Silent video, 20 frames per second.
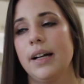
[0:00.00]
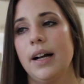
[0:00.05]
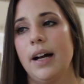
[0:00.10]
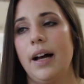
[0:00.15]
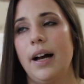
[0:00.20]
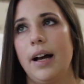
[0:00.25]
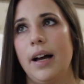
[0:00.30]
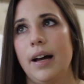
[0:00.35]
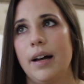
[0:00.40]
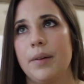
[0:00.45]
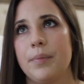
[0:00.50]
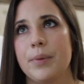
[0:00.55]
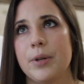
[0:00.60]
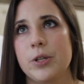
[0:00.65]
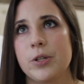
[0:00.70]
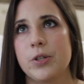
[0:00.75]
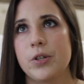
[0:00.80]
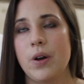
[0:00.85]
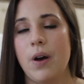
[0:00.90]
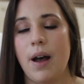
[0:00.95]

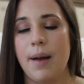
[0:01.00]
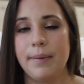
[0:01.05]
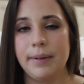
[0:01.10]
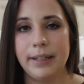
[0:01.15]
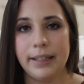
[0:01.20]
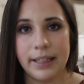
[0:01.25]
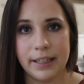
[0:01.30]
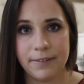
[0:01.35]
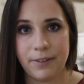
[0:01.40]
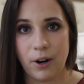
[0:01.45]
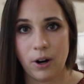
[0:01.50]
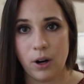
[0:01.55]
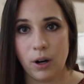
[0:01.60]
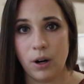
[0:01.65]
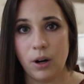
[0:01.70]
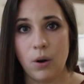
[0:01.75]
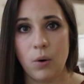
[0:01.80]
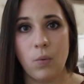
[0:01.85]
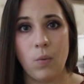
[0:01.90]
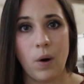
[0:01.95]
So I'm going to give
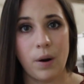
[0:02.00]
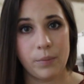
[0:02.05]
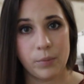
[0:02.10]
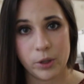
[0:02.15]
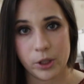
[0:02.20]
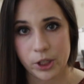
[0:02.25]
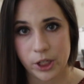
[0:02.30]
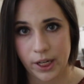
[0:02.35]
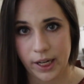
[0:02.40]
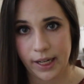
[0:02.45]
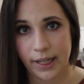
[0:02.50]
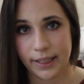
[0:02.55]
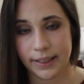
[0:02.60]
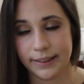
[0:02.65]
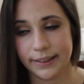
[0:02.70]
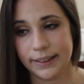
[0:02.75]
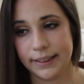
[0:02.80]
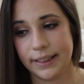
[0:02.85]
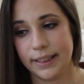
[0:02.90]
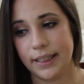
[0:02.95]
her one more
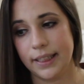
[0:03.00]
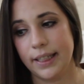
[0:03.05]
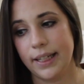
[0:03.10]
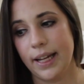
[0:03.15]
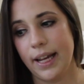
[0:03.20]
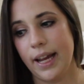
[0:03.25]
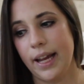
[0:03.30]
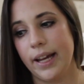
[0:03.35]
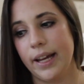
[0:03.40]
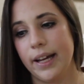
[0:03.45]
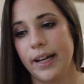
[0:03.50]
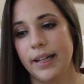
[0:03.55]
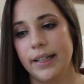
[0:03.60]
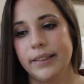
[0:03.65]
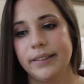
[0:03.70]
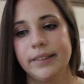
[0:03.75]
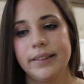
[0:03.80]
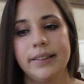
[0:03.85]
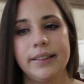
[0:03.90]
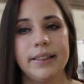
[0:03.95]
chance,
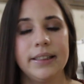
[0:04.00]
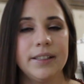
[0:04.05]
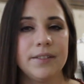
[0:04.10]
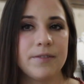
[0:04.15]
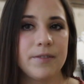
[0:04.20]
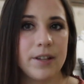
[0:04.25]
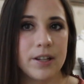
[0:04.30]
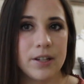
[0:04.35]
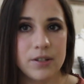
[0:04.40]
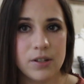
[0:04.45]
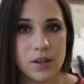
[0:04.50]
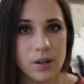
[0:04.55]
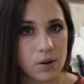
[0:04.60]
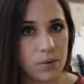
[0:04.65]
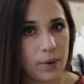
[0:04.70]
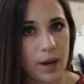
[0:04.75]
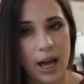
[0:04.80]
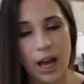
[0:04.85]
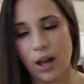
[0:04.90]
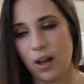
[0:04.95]
and if things
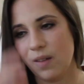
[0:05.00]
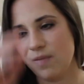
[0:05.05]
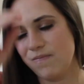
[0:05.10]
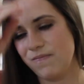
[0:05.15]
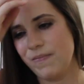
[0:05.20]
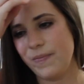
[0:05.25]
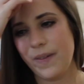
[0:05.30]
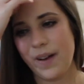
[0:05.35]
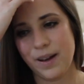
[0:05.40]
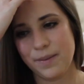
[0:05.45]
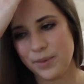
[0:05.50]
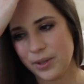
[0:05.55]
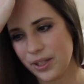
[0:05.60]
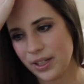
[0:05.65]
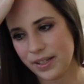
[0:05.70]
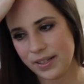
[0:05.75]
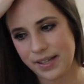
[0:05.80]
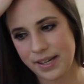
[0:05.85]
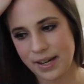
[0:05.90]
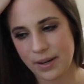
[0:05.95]
go well, I'm just
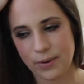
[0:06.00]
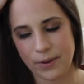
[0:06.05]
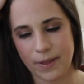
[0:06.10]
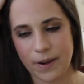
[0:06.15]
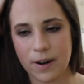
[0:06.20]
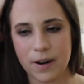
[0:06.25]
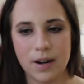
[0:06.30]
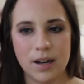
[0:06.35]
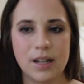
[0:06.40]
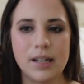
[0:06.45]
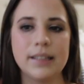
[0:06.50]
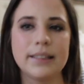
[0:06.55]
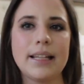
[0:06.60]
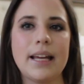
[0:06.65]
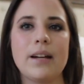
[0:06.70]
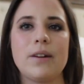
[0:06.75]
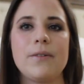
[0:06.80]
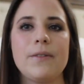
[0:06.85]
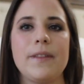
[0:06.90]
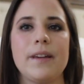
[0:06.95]
going to stick with her because
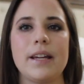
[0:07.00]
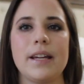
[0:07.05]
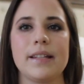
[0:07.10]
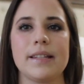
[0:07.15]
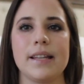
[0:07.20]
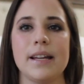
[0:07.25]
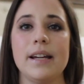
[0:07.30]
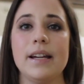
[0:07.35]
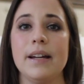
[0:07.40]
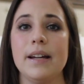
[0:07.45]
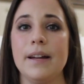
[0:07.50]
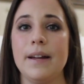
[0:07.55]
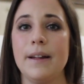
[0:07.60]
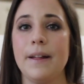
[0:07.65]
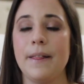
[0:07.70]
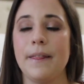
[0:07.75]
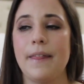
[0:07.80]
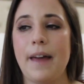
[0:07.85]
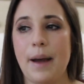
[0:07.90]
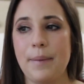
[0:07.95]
I don't think it's
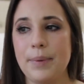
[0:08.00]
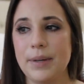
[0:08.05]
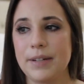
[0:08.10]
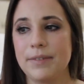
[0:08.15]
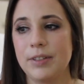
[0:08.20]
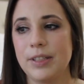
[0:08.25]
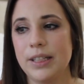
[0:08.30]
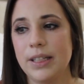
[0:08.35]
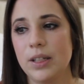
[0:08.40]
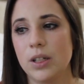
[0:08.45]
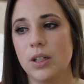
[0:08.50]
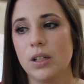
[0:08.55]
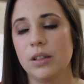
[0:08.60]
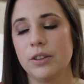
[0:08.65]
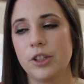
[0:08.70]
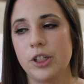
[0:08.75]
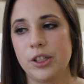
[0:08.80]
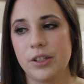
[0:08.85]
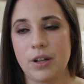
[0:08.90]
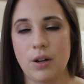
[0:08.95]
that big of a
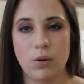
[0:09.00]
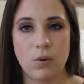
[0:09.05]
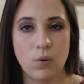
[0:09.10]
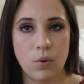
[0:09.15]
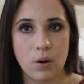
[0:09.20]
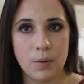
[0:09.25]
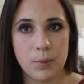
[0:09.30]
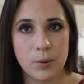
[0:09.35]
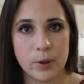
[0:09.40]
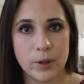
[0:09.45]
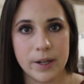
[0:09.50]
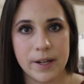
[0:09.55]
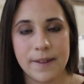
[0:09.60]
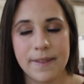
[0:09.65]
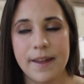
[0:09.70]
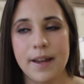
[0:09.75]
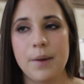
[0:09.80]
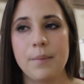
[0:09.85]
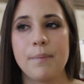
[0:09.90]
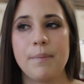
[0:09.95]
deal. She's not horrible or
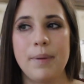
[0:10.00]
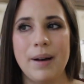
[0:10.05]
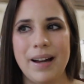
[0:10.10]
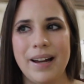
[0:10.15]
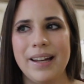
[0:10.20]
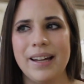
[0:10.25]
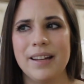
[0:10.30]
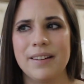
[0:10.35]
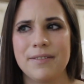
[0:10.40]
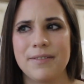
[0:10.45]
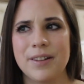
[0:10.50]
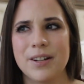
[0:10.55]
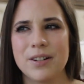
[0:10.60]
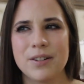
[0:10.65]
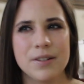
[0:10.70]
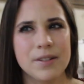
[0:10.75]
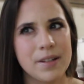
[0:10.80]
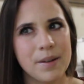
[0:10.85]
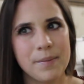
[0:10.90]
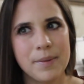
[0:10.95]
anything, but if
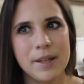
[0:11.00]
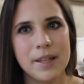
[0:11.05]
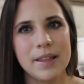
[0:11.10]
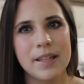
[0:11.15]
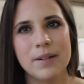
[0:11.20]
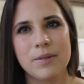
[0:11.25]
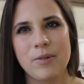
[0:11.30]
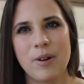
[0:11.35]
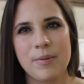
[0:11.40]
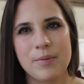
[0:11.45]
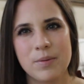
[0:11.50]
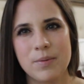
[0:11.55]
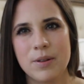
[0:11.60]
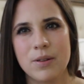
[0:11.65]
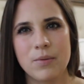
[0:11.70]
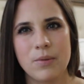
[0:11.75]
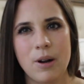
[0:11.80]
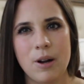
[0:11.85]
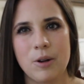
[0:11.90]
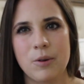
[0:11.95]
there's something that rubs me
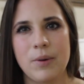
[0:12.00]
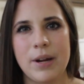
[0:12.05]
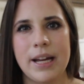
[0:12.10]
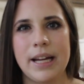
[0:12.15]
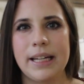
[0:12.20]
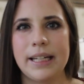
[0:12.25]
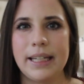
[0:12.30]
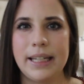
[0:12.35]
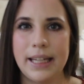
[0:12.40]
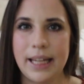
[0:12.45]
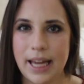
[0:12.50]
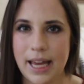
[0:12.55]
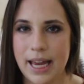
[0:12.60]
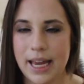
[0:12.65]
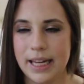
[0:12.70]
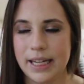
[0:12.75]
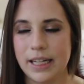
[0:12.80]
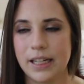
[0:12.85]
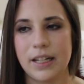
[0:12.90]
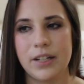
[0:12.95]
the wrong way
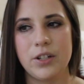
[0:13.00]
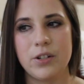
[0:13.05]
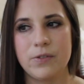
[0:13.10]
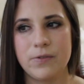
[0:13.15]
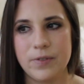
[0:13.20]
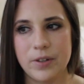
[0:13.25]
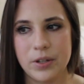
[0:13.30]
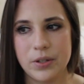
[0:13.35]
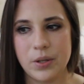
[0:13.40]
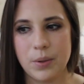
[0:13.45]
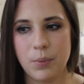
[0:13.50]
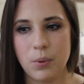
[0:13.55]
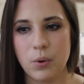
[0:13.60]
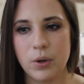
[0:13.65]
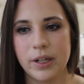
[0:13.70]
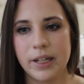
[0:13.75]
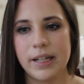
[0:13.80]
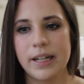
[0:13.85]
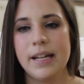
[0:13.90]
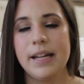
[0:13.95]
again and I don't feel
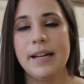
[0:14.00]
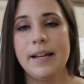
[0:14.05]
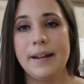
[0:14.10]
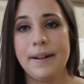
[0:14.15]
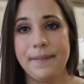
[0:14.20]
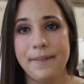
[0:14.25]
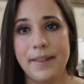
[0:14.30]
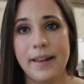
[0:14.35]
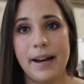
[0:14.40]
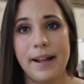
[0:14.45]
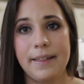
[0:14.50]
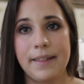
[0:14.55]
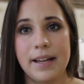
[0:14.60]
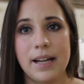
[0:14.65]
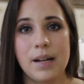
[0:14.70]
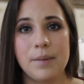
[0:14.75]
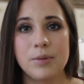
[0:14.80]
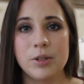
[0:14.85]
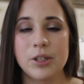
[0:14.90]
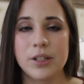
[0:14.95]
supported, then I
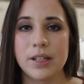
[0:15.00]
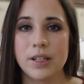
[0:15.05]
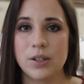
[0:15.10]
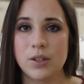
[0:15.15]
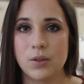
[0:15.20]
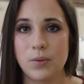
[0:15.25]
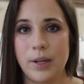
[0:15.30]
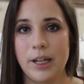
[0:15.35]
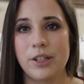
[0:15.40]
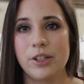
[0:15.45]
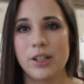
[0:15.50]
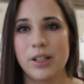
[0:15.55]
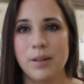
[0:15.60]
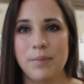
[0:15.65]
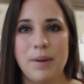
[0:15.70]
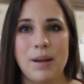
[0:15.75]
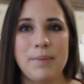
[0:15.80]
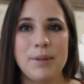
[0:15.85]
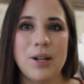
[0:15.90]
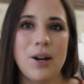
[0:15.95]
think I'm just going to switch. And
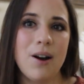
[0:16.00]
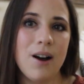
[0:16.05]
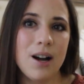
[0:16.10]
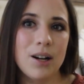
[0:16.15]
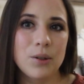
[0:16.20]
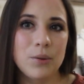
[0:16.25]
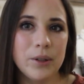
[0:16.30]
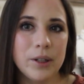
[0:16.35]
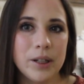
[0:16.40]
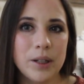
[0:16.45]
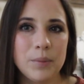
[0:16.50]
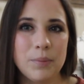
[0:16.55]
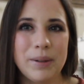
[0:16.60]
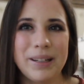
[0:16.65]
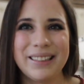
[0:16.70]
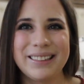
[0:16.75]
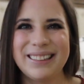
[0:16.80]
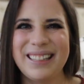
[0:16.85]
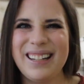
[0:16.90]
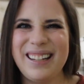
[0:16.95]
it may be awkward,
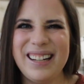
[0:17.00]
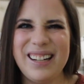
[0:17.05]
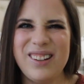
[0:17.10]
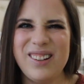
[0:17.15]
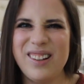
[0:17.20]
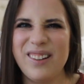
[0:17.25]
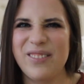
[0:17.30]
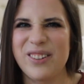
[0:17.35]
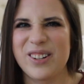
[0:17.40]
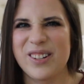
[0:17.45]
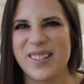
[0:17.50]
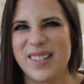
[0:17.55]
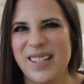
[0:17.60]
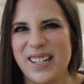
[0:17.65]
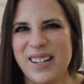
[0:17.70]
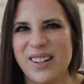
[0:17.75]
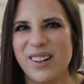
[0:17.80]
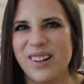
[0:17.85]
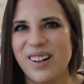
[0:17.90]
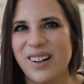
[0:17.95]
but it's not like I'll ever
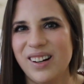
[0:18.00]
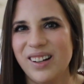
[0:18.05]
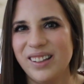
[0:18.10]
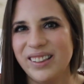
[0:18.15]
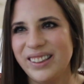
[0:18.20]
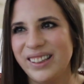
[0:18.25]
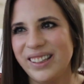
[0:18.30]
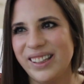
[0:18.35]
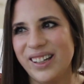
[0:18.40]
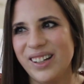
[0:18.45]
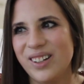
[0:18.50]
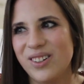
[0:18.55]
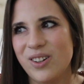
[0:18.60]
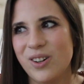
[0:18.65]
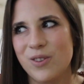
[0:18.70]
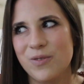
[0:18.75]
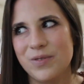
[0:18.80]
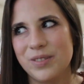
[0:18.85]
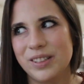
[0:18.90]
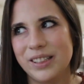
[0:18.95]
see her, you know,
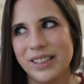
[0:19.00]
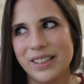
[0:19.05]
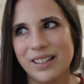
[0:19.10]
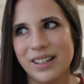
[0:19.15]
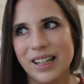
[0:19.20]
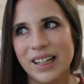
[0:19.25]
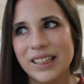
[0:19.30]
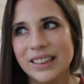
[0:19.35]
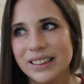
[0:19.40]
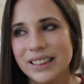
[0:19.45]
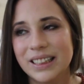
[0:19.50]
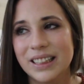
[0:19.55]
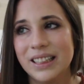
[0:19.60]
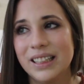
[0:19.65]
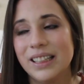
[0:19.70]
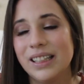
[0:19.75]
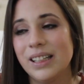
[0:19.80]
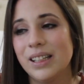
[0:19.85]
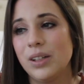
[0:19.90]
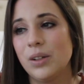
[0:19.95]
hopefully not
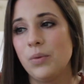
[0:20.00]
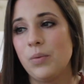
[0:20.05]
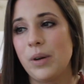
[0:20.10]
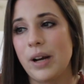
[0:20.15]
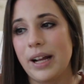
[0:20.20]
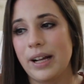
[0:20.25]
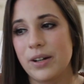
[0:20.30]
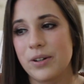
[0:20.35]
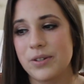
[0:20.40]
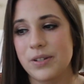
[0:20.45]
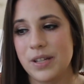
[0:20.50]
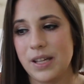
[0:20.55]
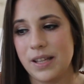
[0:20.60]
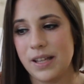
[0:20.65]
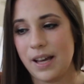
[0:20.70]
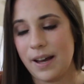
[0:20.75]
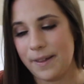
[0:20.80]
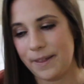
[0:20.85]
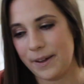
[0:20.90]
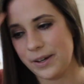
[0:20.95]
when I go
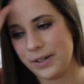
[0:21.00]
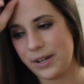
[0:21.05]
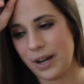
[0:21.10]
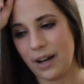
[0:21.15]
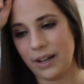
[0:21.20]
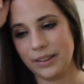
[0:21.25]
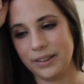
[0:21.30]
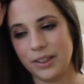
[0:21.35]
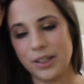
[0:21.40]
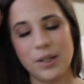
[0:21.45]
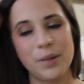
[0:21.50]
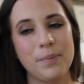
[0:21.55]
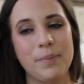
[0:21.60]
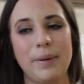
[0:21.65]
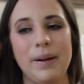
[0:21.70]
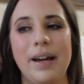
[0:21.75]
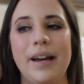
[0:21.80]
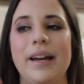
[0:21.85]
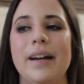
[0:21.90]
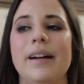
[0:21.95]
see the other doctor,
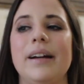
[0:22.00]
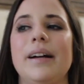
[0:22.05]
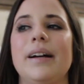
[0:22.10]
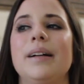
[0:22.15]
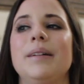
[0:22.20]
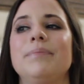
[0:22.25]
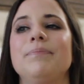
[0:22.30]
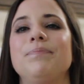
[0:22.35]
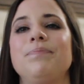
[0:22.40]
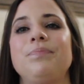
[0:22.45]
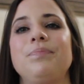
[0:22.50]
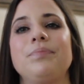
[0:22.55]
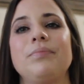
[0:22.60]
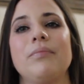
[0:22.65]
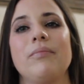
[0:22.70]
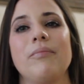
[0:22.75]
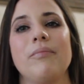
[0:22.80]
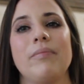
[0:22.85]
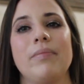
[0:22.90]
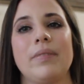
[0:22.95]
but I
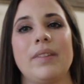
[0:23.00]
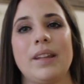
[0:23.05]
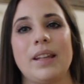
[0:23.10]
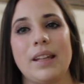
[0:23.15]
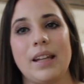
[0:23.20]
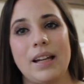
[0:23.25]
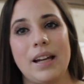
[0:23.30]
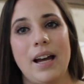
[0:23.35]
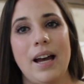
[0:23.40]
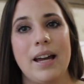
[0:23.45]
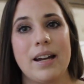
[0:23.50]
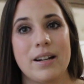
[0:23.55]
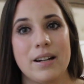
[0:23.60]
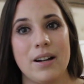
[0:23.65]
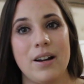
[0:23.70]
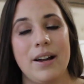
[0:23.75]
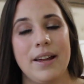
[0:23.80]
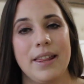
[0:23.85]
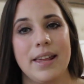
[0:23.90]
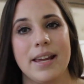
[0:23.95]
don't
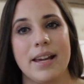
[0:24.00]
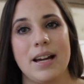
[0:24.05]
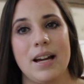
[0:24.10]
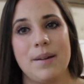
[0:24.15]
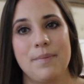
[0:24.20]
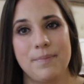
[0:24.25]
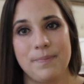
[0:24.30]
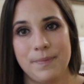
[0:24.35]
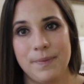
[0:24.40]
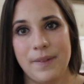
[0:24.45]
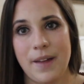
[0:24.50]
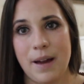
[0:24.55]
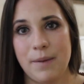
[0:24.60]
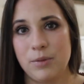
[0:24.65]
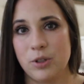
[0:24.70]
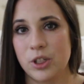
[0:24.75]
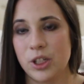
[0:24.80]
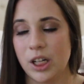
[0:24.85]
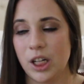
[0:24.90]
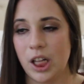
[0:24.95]
know, I think
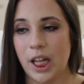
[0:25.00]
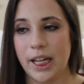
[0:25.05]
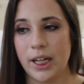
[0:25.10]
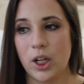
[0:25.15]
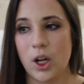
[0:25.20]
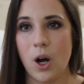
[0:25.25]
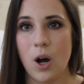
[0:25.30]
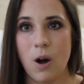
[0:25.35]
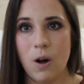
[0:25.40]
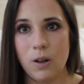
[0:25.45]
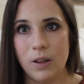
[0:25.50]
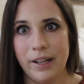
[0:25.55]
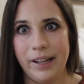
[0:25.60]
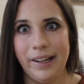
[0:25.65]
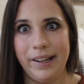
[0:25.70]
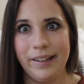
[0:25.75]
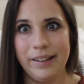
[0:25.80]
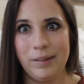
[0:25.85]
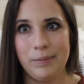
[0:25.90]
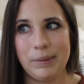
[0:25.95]
I'm just going to like call
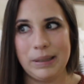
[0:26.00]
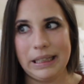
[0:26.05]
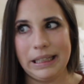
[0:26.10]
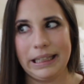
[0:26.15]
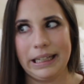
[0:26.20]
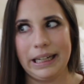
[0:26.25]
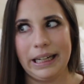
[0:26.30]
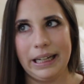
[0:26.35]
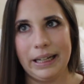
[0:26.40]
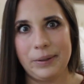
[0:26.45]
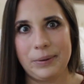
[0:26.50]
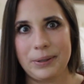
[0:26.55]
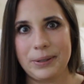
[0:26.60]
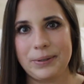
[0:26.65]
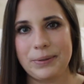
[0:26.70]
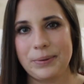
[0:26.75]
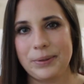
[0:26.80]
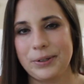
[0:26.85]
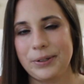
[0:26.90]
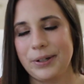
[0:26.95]
in and be like, hey, I
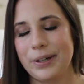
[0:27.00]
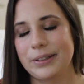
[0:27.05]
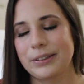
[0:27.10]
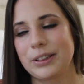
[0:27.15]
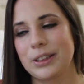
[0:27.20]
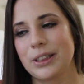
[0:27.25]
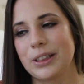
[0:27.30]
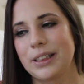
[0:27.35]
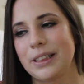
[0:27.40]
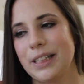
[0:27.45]
want to switch doctors.